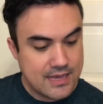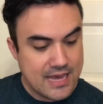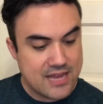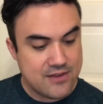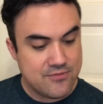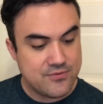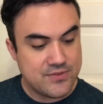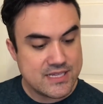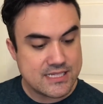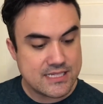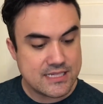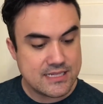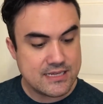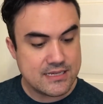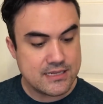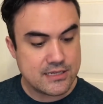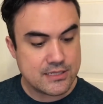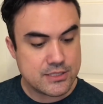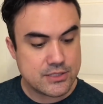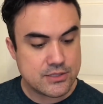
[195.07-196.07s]
and
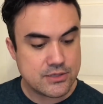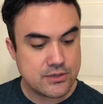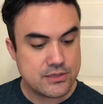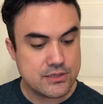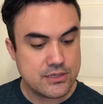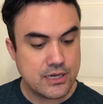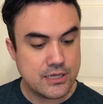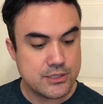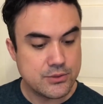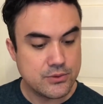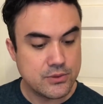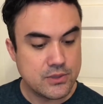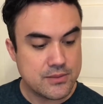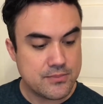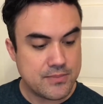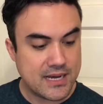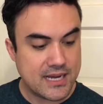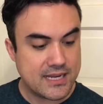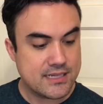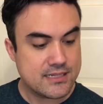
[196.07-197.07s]
visited a certain
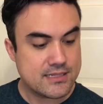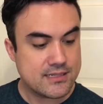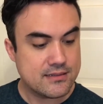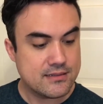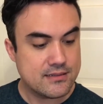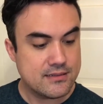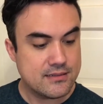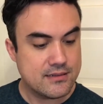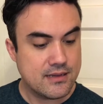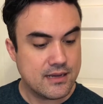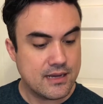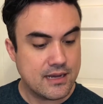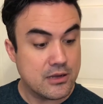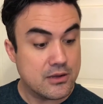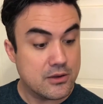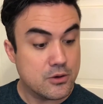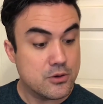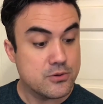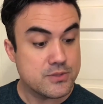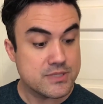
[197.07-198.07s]
Adullamite
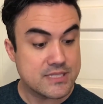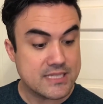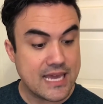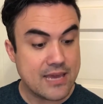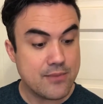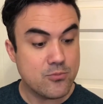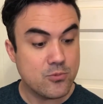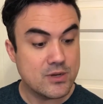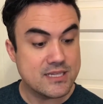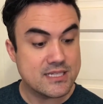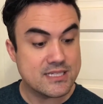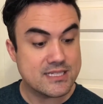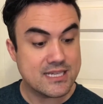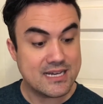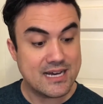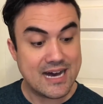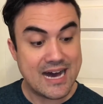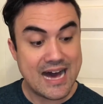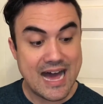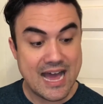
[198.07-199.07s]
whose name was
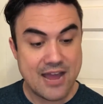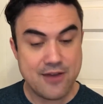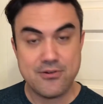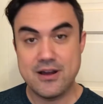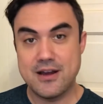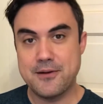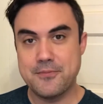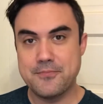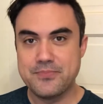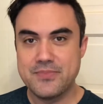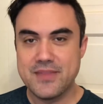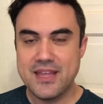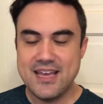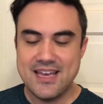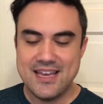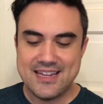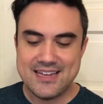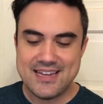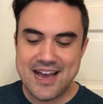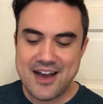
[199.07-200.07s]
Hira.
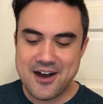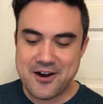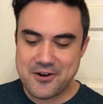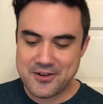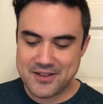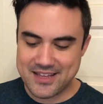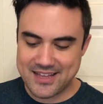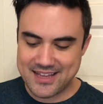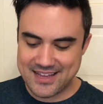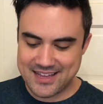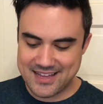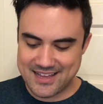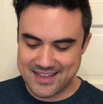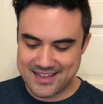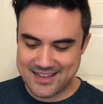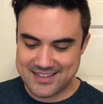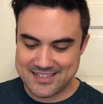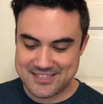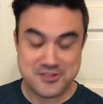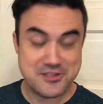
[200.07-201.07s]
Now,
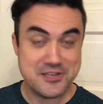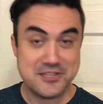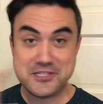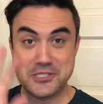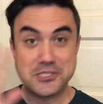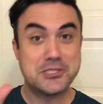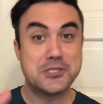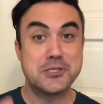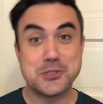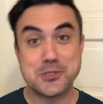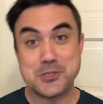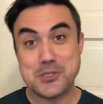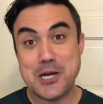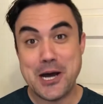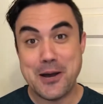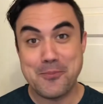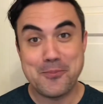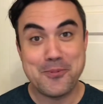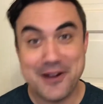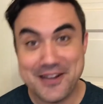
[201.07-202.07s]
just to
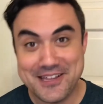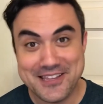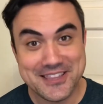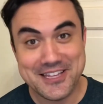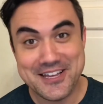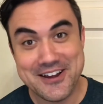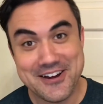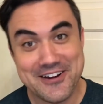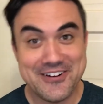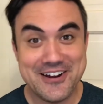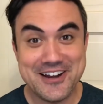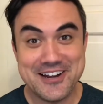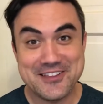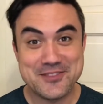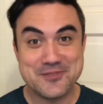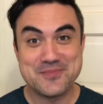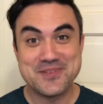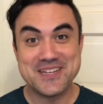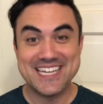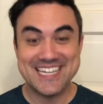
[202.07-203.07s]
stop right there, right
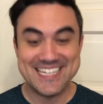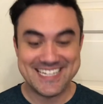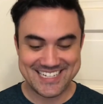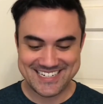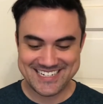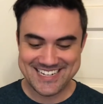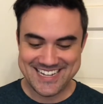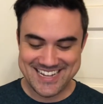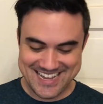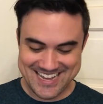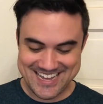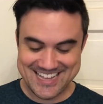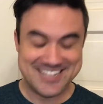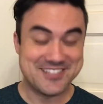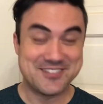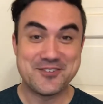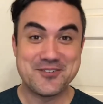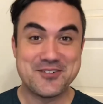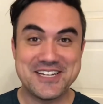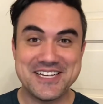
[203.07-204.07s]
at the beginning,
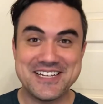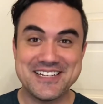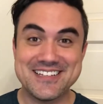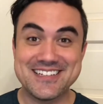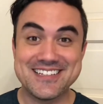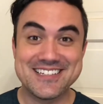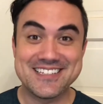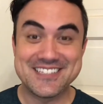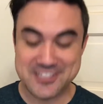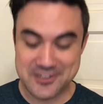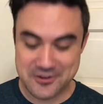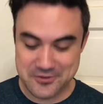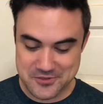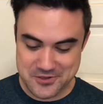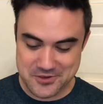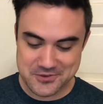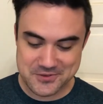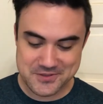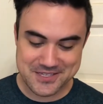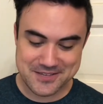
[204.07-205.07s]
it's already so
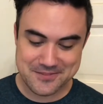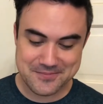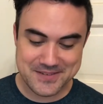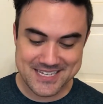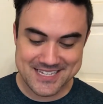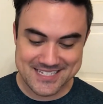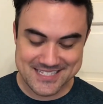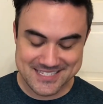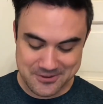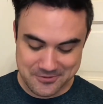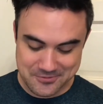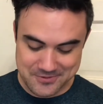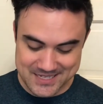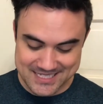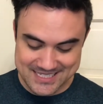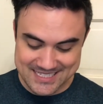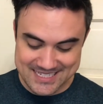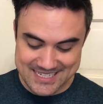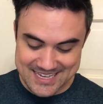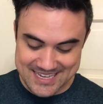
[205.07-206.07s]
juicy, because we
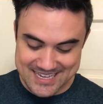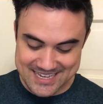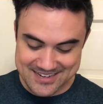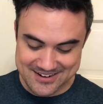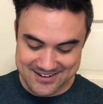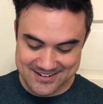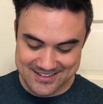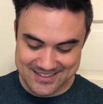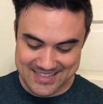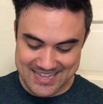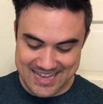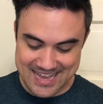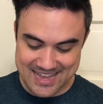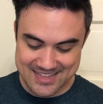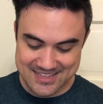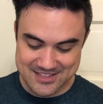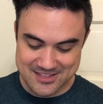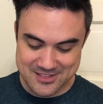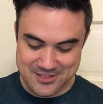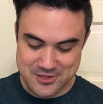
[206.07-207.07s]
see here
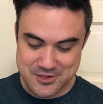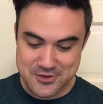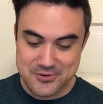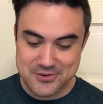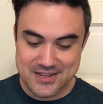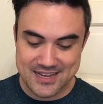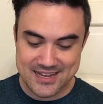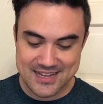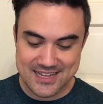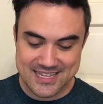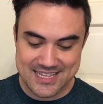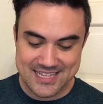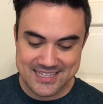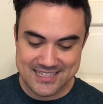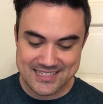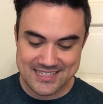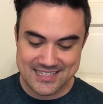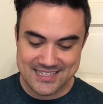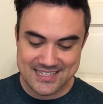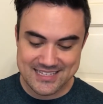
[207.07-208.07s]
that Judah,
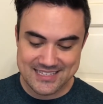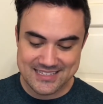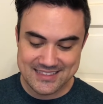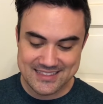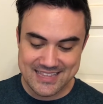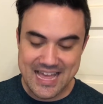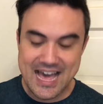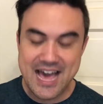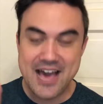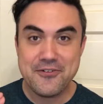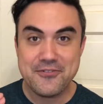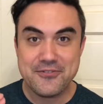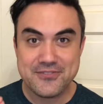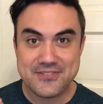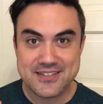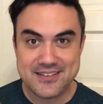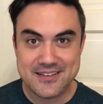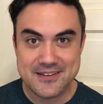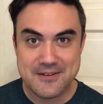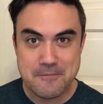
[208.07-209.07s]
he
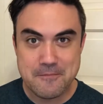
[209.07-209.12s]
left